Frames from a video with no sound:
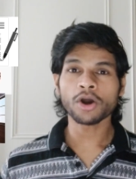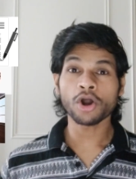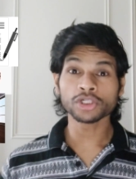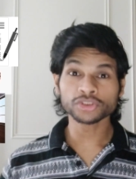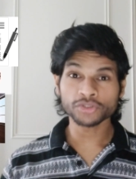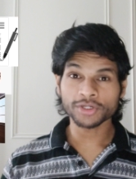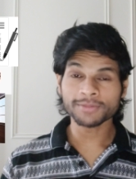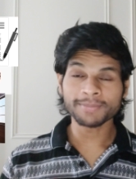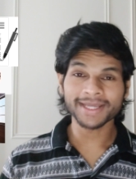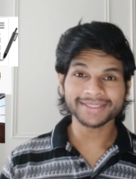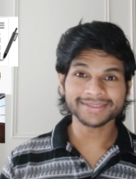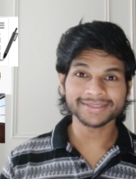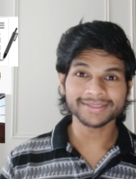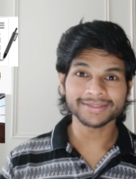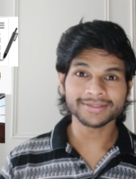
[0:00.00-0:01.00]
Also, it
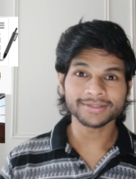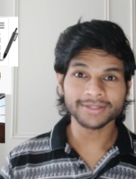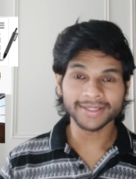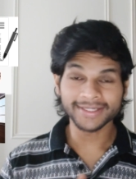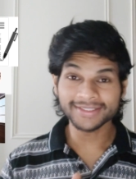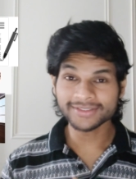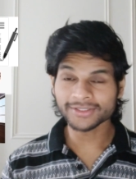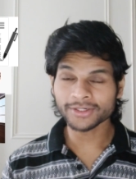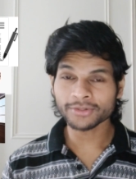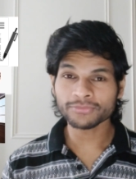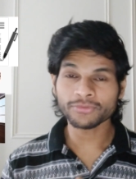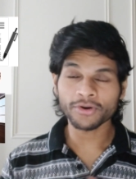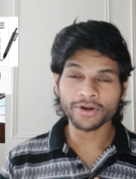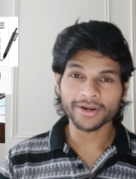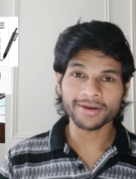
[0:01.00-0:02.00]
makes it easier
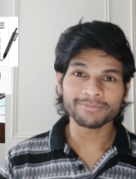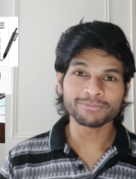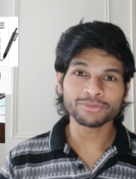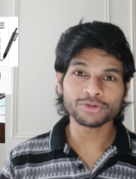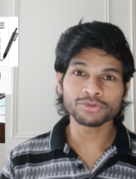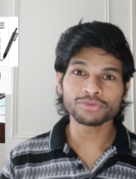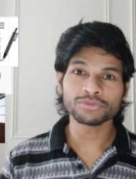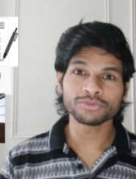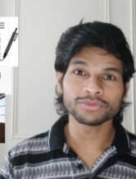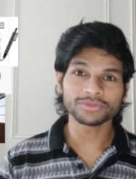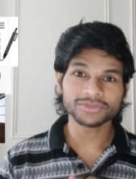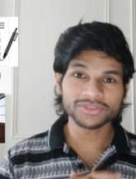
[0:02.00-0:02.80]
for him to